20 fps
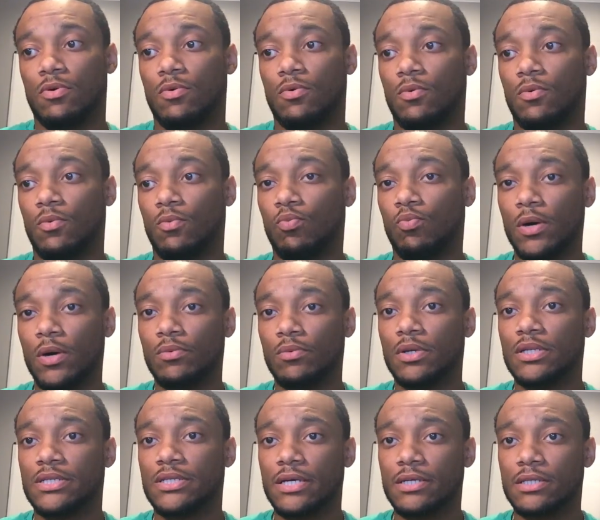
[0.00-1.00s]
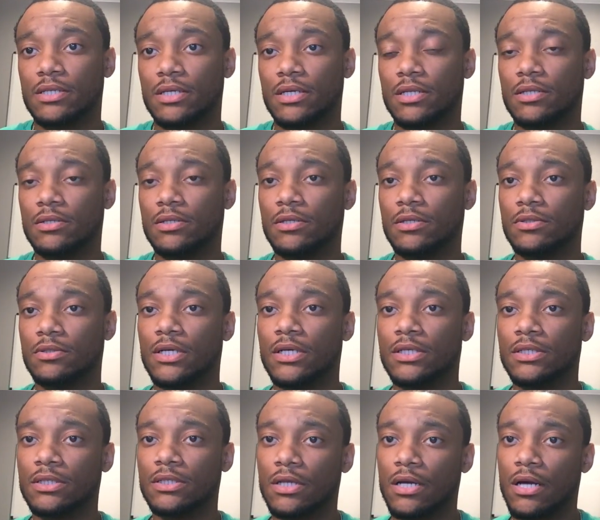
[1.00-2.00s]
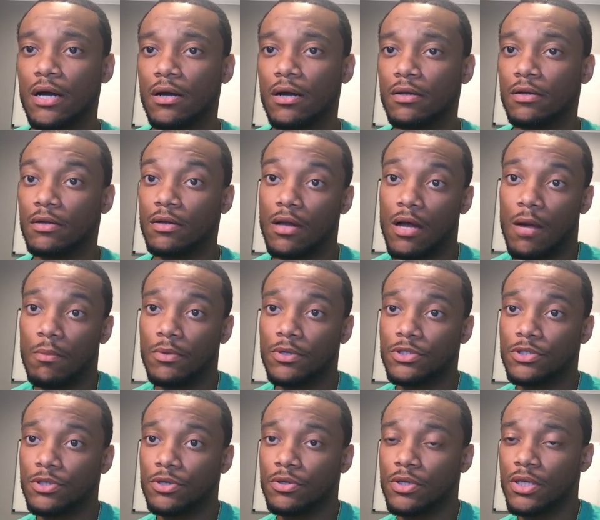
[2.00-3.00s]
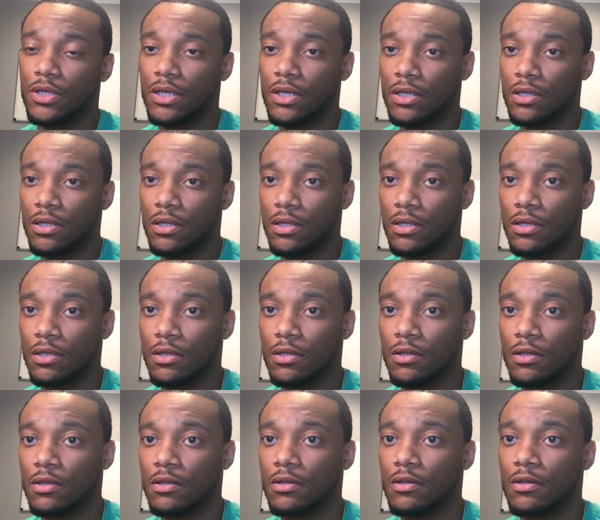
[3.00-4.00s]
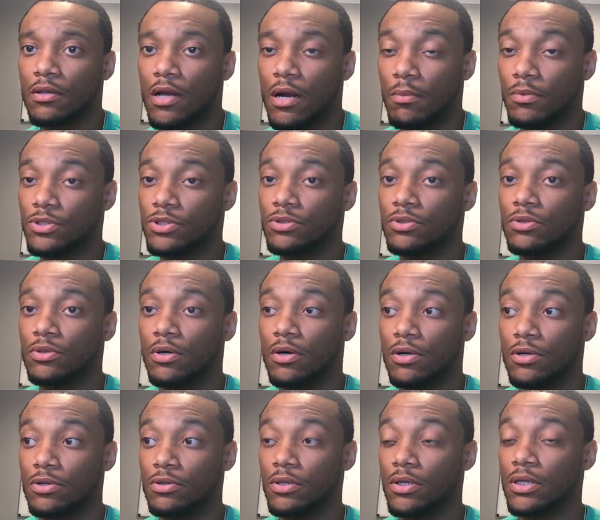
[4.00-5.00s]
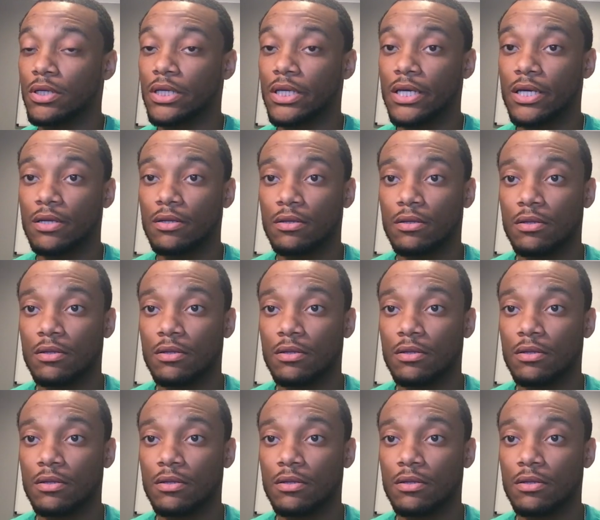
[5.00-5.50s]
what will it take to get the deal done? How much do you need? How much are you looking to get?